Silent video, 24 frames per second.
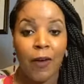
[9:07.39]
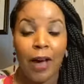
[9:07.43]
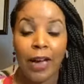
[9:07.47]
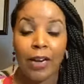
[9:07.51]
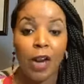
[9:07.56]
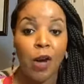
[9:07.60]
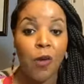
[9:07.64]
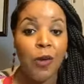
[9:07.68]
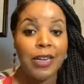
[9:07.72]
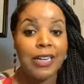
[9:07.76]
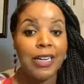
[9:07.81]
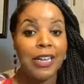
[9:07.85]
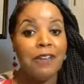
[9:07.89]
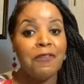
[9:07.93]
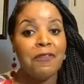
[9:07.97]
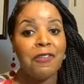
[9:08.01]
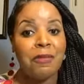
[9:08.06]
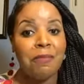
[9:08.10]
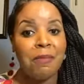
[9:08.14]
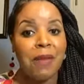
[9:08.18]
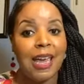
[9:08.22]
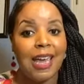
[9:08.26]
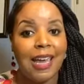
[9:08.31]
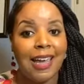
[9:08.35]
I know it did for
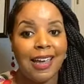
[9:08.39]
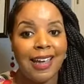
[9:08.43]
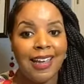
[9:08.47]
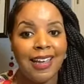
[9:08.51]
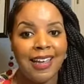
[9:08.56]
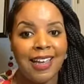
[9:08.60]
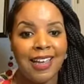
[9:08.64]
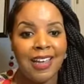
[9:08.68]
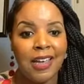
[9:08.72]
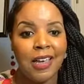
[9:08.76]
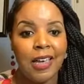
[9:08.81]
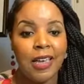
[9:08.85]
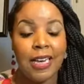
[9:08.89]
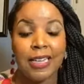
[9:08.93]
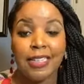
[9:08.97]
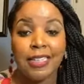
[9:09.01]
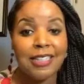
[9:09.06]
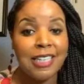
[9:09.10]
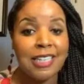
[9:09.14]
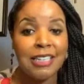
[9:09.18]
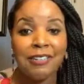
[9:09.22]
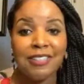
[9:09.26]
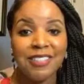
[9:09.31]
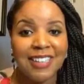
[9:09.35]
me, and it
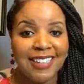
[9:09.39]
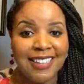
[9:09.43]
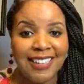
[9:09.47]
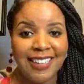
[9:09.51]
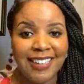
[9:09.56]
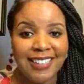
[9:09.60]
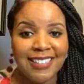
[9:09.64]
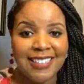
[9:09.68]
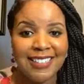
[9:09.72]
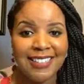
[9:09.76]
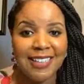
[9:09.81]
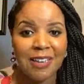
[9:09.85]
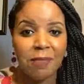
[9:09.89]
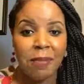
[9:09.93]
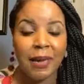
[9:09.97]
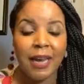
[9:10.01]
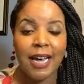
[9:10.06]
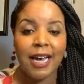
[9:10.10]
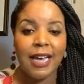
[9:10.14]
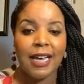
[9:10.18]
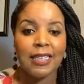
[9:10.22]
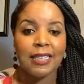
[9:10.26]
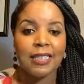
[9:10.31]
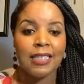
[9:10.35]
still does,
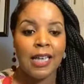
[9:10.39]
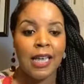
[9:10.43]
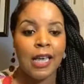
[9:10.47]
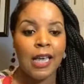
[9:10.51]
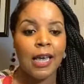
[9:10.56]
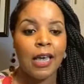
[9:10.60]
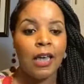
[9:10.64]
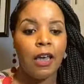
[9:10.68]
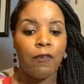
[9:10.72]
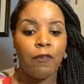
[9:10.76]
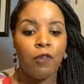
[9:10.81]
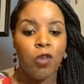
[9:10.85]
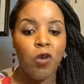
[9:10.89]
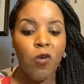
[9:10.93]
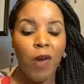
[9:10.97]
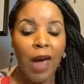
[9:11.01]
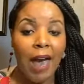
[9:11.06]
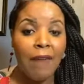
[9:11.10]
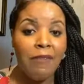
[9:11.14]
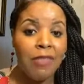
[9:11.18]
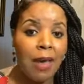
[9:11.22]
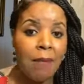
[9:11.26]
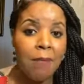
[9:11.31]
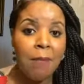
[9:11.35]
because if you
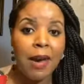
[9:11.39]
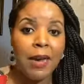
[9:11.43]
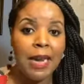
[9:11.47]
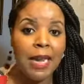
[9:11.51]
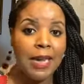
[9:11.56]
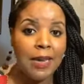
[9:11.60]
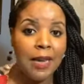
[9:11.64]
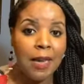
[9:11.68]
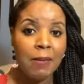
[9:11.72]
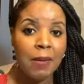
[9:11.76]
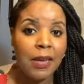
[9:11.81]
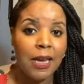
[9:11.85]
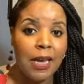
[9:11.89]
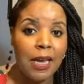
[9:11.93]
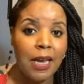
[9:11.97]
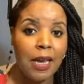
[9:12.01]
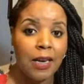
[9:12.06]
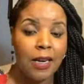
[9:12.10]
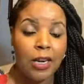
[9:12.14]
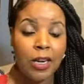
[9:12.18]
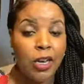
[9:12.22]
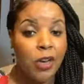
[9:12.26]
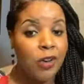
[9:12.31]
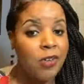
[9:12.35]
have that money coming
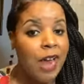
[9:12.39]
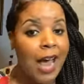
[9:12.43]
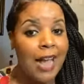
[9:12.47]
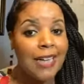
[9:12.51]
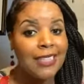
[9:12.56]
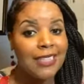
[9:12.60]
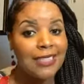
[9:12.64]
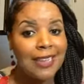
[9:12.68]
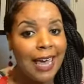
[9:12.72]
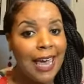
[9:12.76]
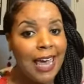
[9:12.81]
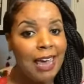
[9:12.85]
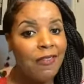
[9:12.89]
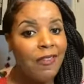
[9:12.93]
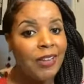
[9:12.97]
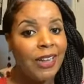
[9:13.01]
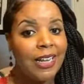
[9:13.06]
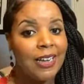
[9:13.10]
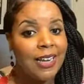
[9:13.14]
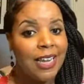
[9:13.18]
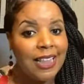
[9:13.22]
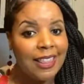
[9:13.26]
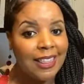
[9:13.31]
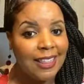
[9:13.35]
in and you're not saving
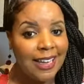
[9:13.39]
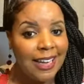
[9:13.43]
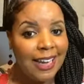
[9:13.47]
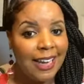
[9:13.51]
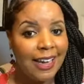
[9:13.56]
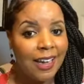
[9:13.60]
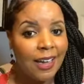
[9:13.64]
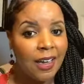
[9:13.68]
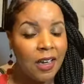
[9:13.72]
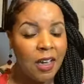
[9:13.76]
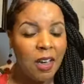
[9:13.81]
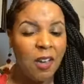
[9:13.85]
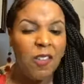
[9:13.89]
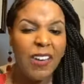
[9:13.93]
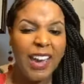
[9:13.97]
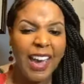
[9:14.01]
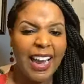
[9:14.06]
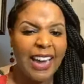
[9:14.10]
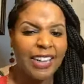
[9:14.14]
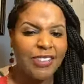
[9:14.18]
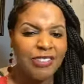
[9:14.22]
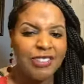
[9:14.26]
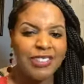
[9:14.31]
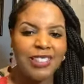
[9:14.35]
anything, we
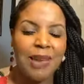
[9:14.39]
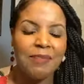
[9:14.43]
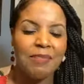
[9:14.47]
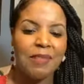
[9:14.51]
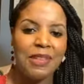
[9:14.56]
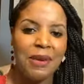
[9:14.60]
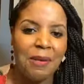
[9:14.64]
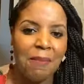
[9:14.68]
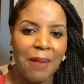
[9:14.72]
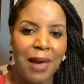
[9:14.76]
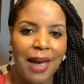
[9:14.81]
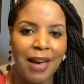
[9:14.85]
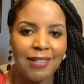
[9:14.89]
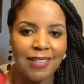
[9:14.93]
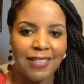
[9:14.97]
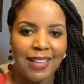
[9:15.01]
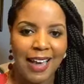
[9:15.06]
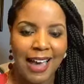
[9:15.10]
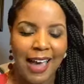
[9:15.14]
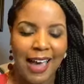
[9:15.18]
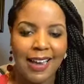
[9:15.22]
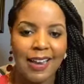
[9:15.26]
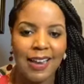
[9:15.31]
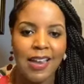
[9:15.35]
got to do something about
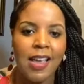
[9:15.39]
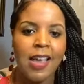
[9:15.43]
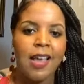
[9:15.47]
that.